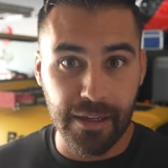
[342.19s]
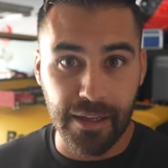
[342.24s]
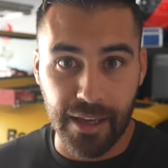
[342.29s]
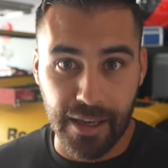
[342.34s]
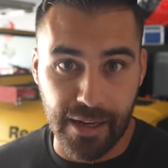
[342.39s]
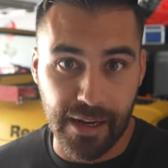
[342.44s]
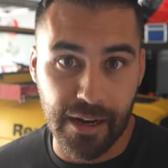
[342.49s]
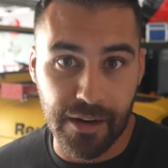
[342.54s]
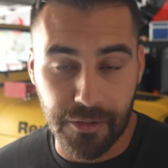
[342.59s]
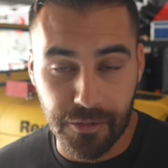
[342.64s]

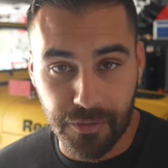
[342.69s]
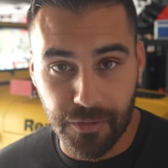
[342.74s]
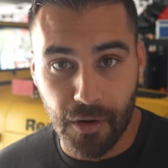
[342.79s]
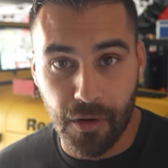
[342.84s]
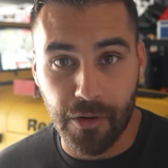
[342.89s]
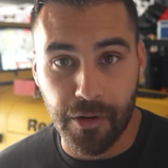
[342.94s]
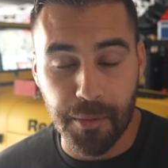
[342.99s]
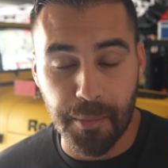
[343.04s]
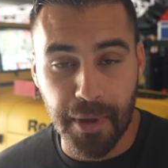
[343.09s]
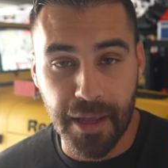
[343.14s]
get out of
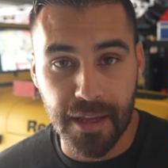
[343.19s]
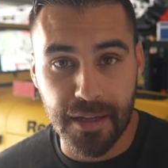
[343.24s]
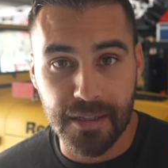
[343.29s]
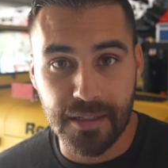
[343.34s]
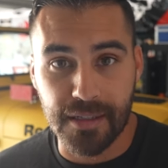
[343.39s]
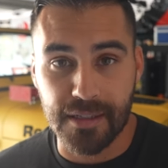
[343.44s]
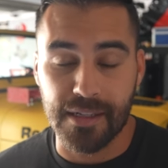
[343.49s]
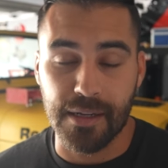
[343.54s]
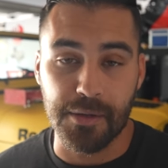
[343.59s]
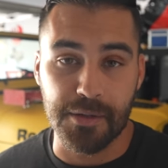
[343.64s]
RMS
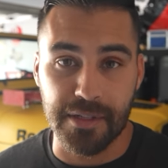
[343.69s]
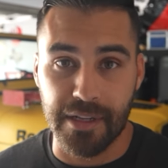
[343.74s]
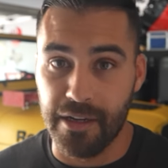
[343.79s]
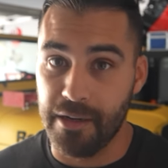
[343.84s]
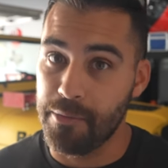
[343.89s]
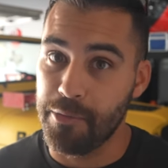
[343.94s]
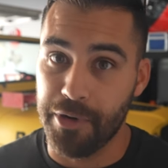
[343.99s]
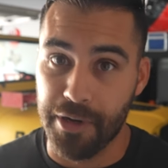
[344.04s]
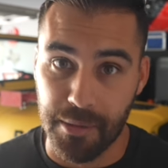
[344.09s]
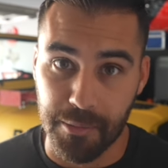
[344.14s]
because I was
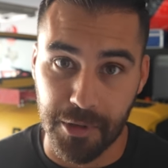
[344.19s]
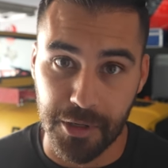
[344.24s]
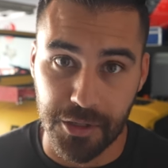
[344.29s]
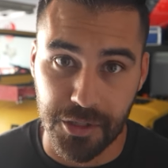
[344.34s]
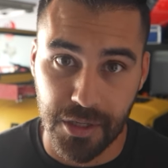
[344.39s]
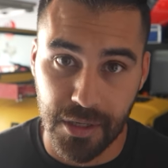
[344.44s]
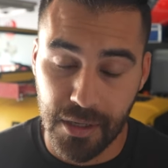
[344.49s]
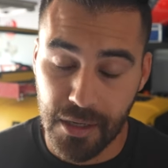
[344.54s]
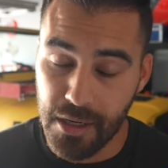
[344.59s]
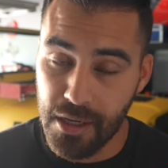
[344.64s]
there pretty
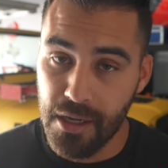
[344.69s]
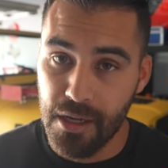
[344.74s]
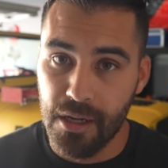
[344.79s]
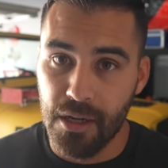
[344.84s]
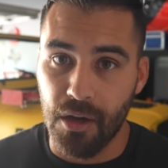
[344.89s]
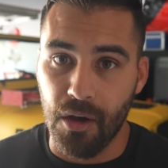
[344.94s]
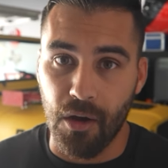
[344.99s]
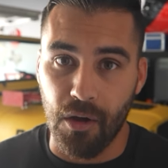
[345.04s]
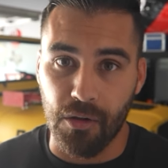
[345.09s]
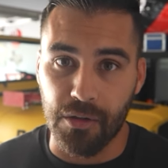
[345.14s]
much
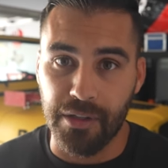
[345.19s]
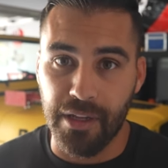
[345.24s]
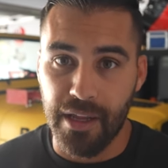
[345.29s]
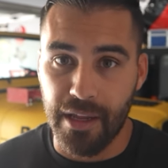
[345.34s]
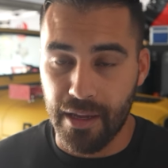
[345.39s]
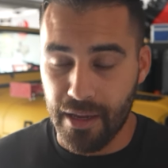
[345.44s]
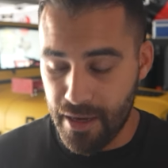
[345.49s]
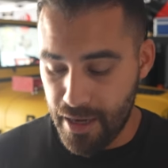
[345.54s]
all day.